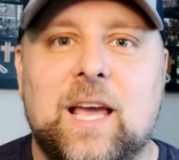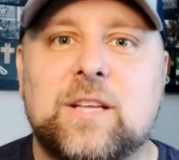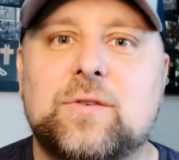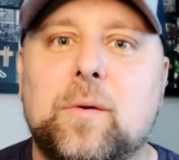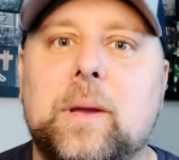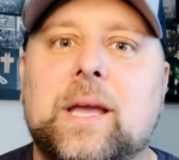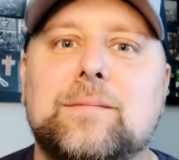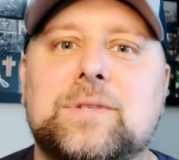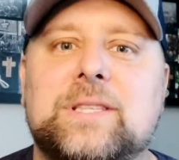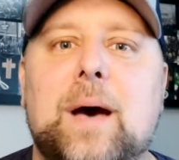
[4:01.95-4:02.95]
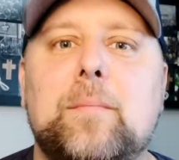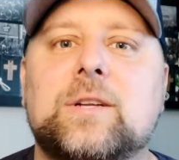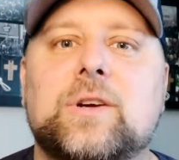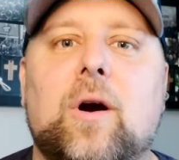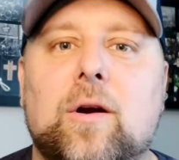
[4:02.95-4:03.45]
And so it becomes that
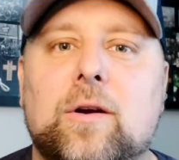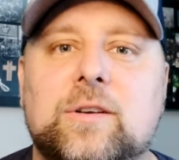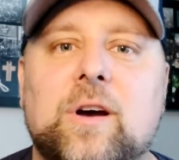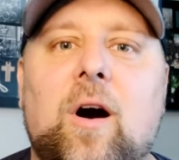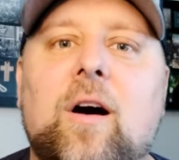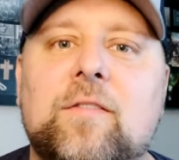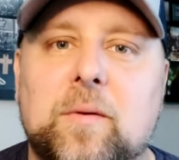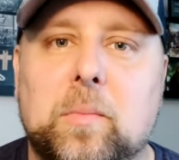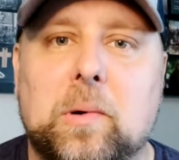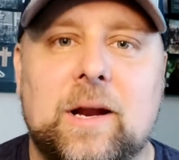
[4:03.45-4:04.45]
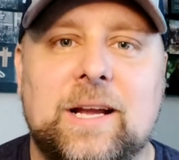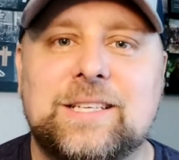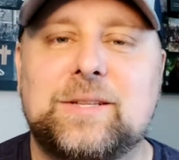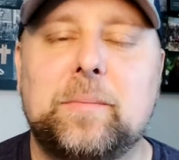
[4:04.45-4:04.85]
much harder to offer praise,